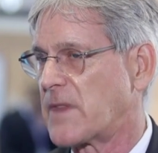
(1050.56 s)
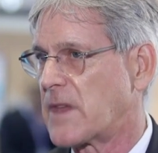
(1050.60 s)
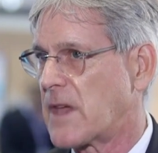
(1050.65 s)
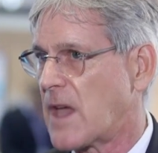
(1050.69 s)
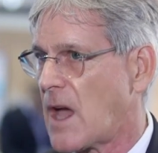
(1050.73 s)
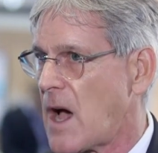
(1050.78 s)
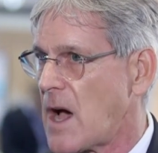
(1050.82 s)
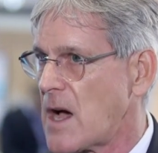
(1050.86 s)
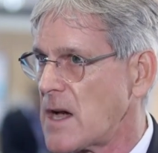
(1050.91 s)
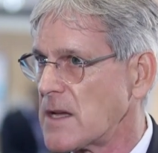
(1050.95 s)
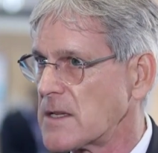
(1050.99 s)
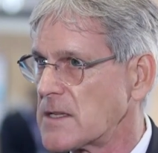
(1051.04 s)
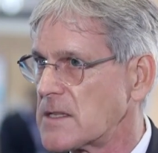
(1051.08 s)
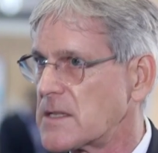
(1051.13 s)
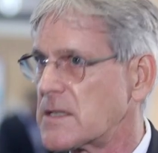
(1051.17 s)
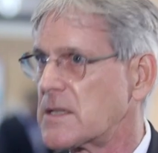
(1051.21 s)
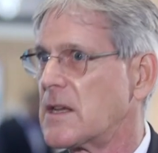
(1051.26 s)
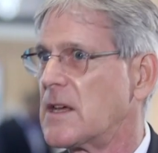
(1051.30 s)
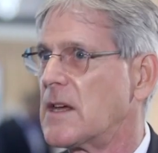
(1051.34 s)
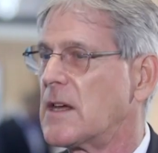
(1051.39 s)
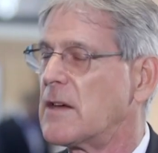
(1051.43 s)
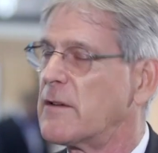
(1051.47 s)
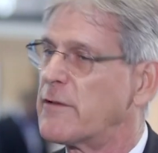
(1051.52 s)

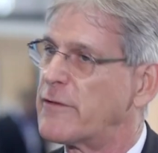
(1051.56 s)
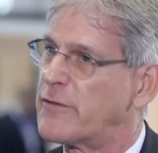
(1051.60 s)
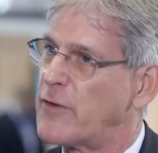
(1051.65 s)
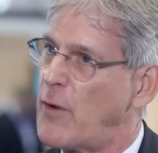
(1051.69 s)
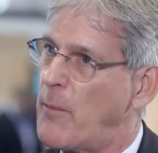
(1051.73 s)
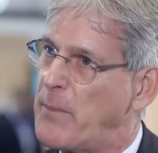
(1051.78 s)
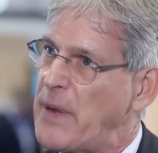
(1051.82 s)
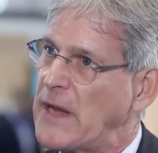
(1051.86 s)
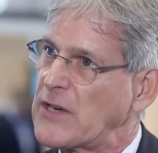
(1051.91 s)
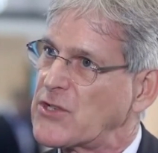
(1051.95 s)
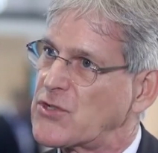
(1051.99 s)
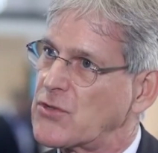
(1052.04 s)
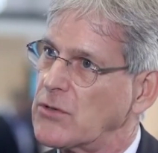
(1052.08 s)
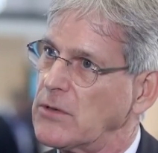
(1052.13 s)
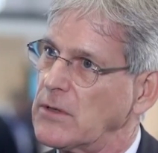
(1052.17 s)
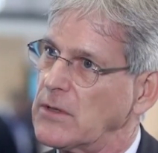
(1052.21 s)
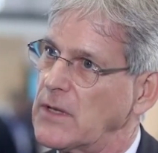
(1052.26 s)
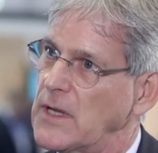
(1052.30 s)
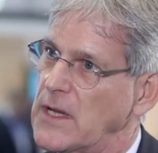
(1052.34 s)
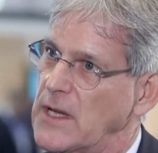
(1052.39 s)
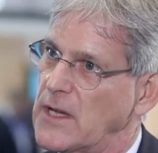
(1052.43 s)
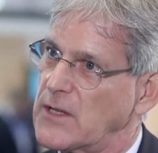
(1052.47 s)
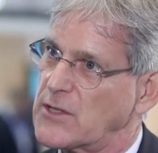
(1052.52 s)
cars from
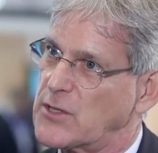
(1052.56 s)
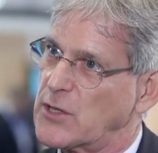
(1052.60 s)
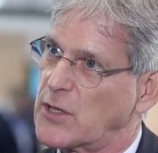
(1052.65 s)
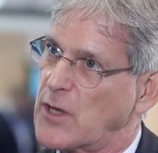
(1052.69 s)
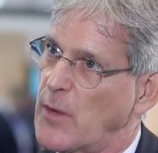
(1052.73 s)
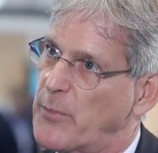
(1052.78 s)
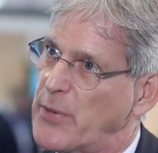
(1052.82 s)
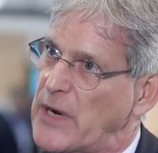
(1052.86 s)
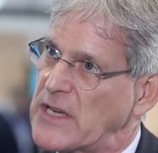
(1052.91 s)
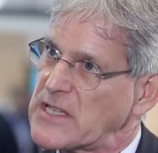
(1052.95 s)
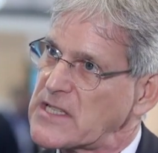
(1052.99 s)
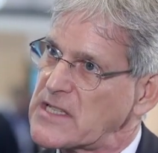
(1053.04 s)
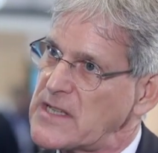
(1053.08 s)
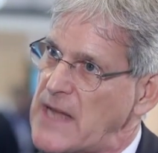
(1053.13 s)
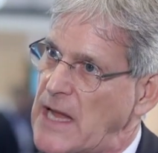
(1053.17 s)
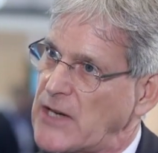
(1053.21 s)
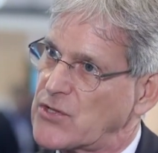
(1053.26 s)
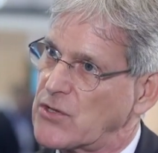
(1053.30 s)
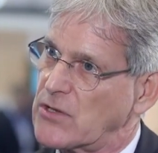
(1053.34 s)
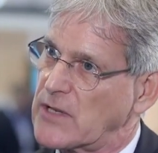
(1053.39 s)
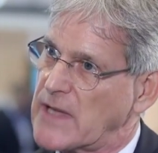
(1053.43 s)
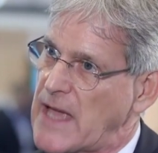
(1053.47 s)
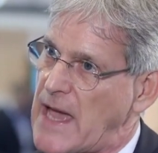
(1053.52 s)
petrol to compressed
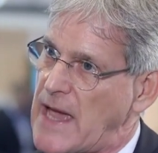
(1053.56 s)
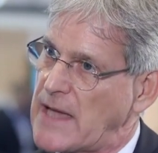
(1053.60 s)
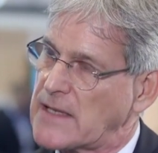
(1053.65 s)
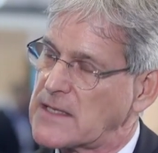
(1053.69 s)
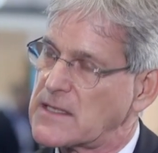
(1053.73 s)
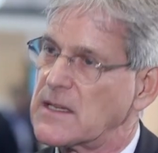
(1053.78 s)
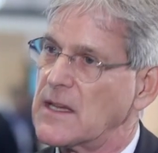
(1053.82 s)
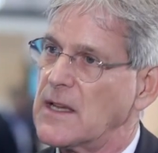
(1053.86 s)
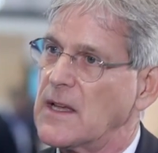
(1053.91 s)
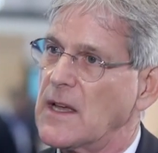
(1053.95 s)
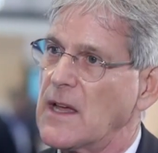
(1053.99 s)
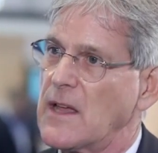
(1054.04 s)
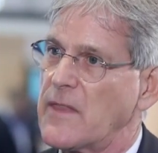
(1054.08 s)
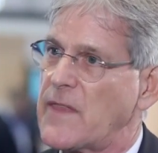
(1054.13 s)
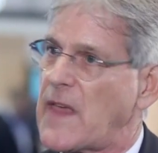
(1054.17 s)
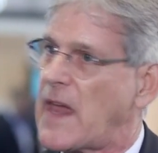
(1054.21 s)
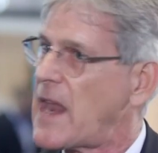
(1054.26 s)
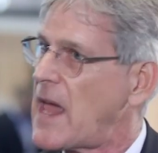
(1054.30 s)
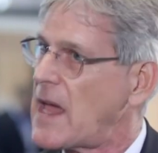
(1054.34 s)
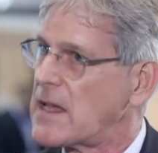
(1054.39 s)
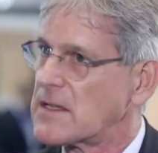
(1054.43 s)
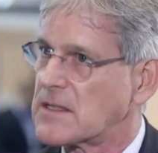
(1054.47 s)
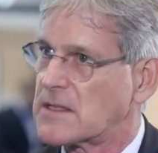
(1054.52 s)
natural gas.
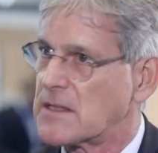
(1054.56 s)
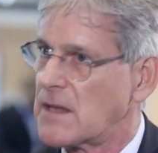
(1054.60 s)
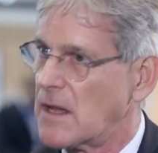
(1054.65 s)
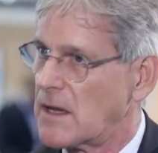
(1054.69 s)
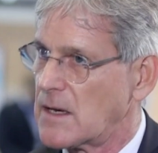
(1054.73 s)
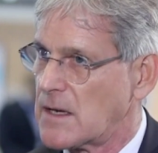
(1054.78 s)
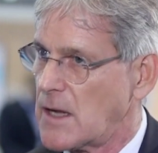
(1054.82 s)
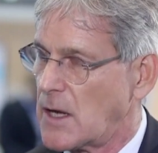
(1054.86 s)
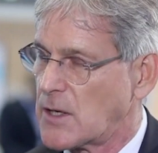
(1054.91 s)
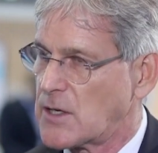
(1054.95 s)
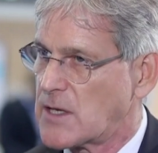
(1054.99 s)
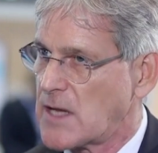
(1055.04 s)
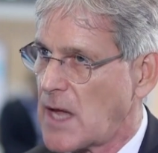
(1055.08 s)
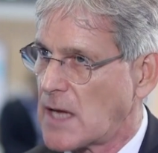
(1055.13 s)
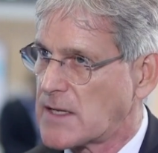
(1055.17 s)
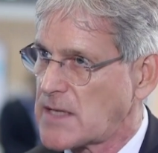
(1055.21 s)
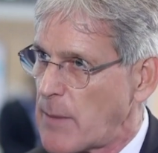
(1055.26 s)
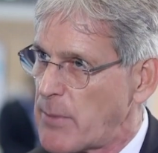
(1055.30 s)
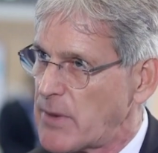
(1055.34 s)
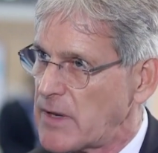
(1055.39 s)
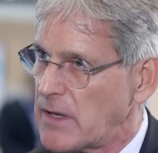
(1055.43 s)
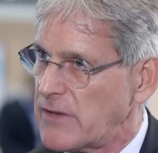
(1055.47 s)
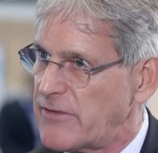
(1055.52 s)
That has a
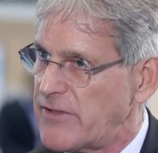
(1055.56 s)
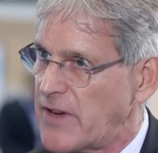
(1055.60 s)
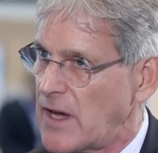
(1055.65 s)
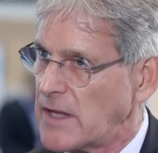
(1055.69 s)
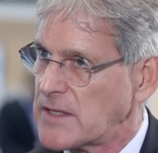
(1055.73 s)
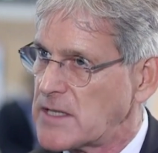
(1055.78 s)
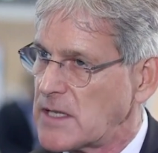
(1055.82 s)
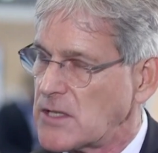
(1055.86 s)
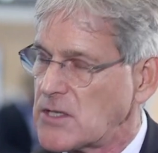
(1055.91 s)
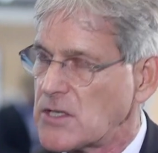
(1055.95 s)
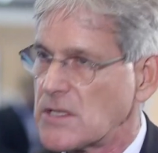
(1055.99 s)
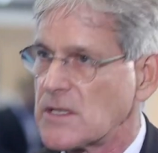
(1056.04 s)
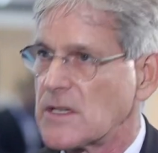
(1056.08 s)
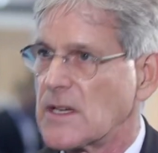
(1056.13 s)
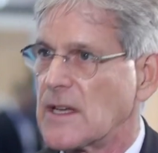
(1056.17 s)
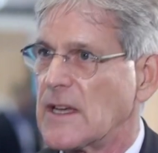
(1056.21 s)
double advantage.